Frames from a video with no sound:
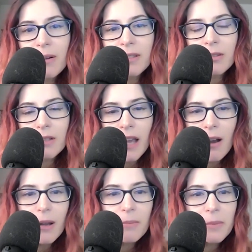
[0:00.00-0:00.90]
And so now
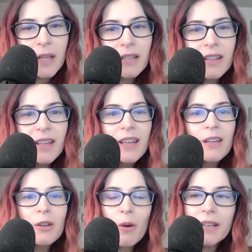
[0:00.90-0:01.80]
I'm like
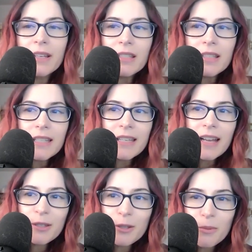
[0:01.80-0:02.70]
going to city
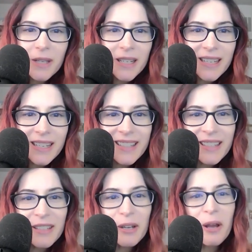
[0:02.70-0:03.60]
council meetings
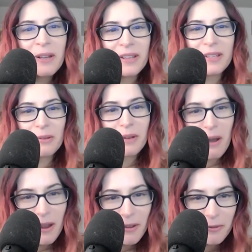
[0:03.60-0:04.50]
and, you know, so now
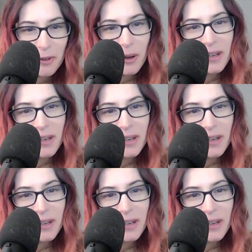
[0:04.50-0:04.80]
I've gone.